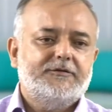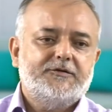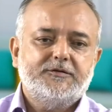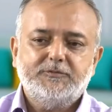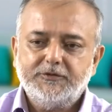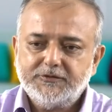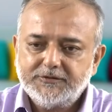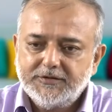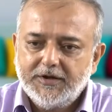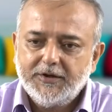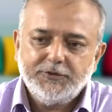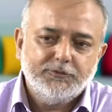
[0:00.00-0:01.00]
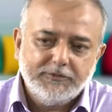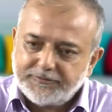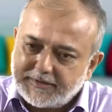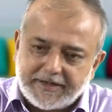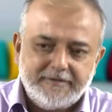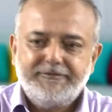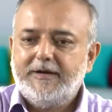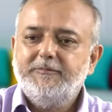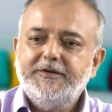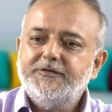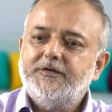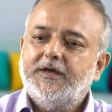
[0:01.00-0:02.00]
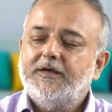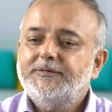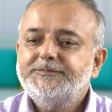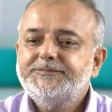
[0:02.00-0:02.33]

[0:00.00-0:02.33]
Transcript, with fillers: customers, you will find families there.